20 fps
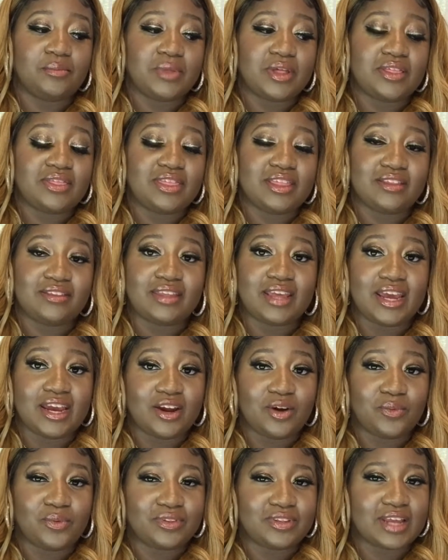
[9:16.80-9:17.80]
this
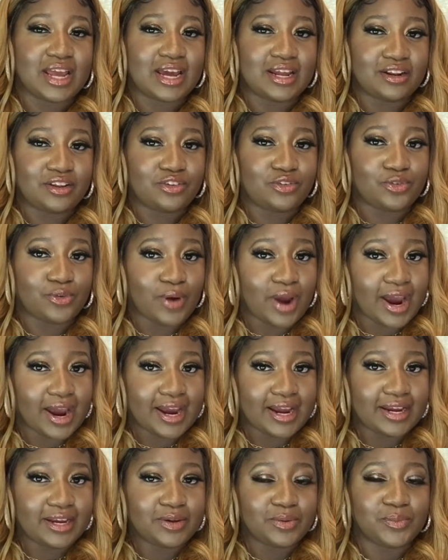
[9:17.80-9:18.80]
hair was kind of
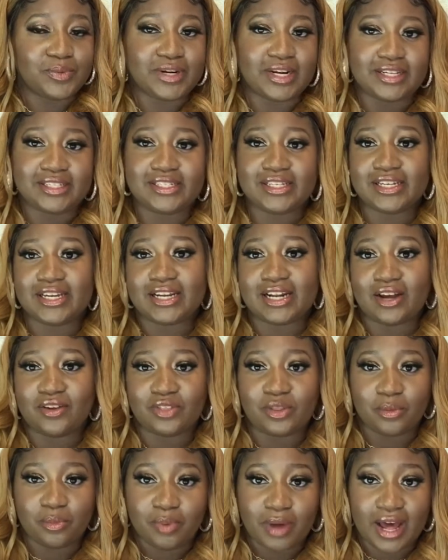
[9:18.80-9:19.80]
dry when I took it out
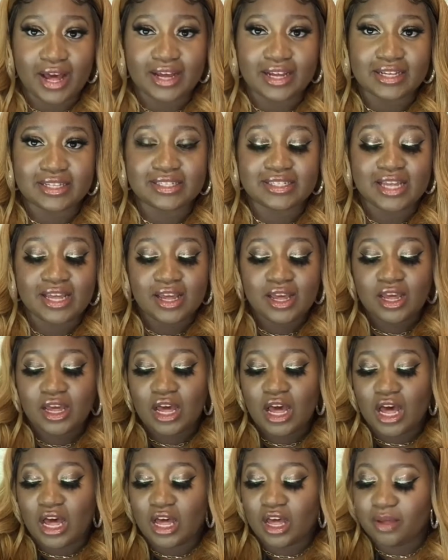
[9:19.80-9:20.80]
the box.
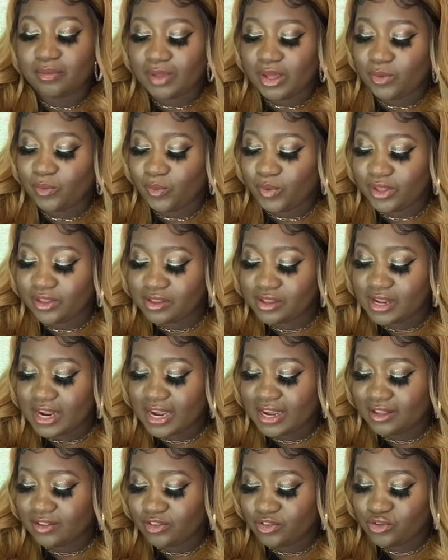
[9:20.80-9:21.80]
It wasn't
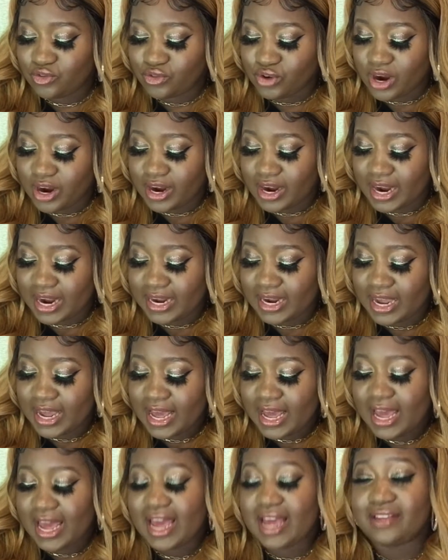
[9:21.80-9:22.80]
as dry
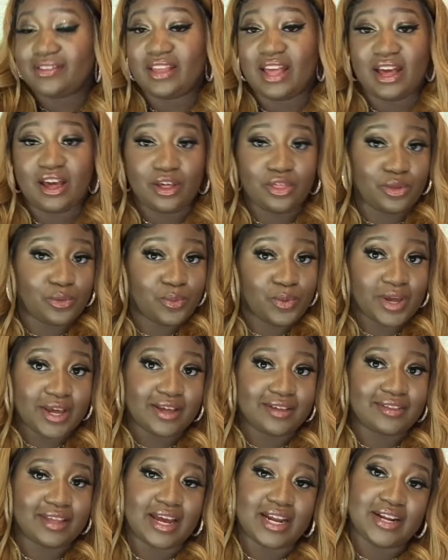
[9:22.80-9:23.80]
as other
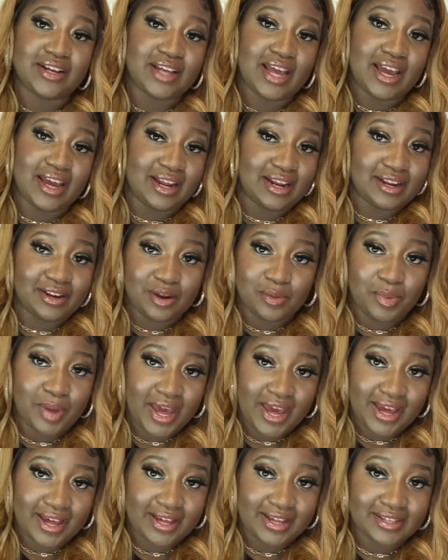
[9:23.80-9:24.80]
wigs I done had in the
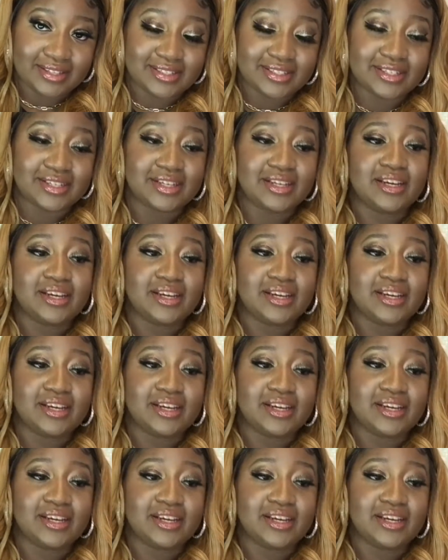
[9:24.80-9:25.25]
past.